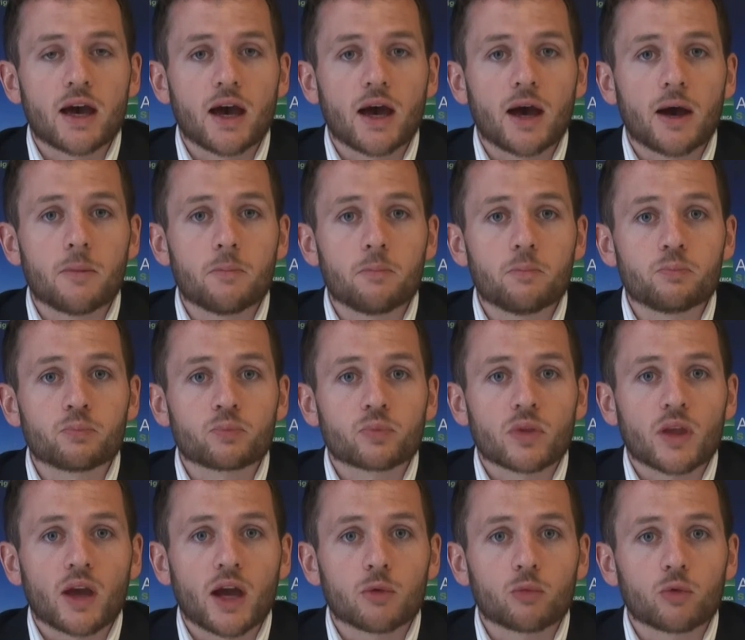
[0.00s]
um,
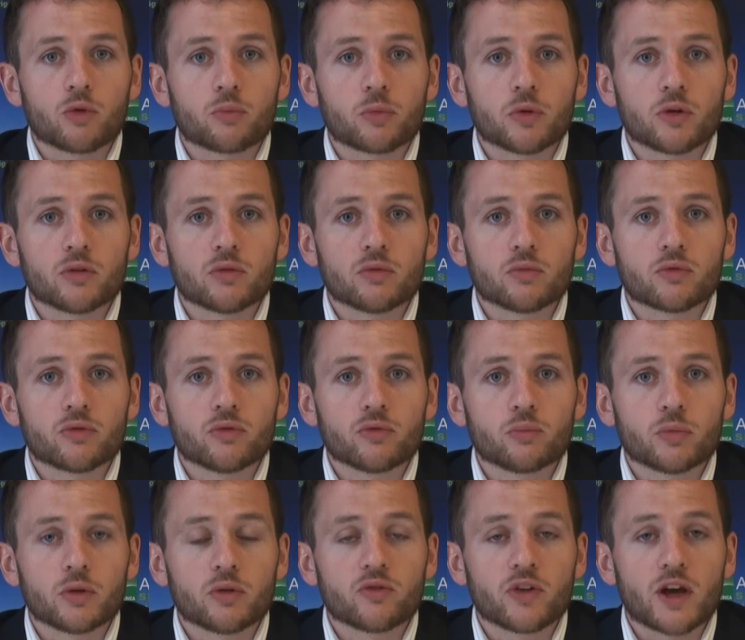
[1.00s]
and we've been
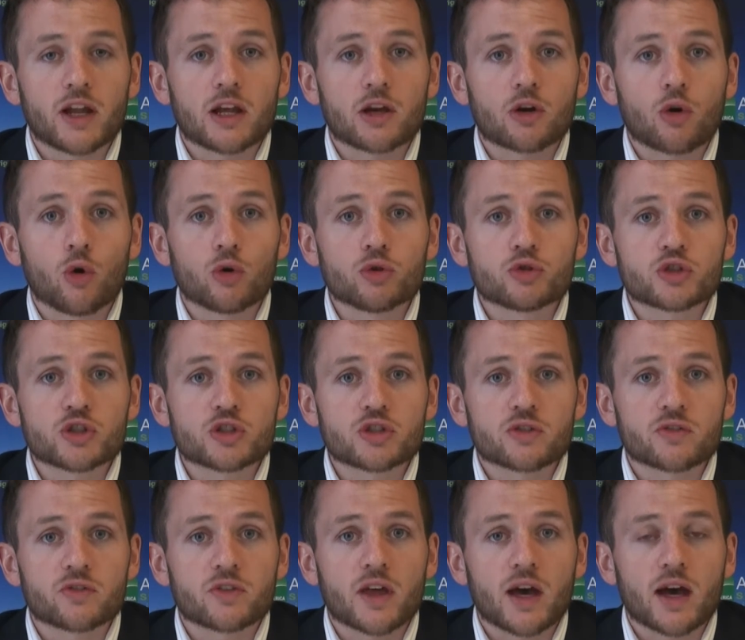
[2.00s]
been very
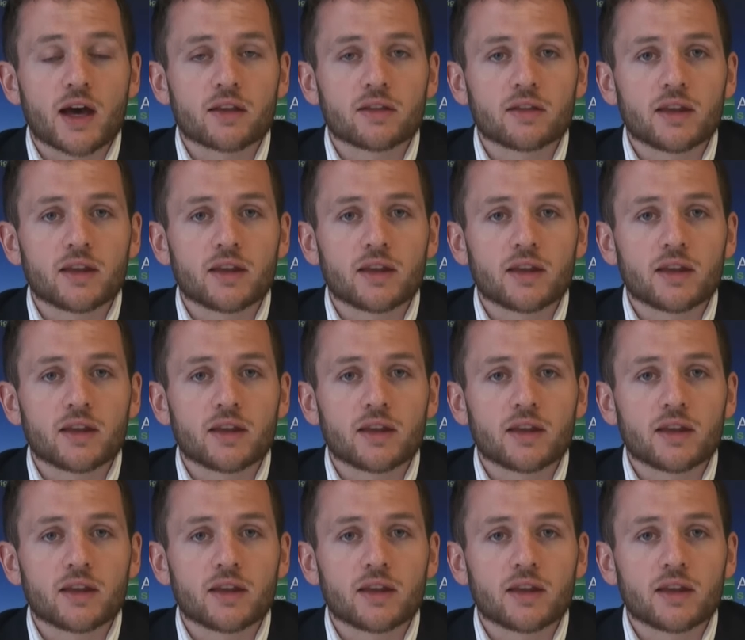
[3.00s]
conscious of that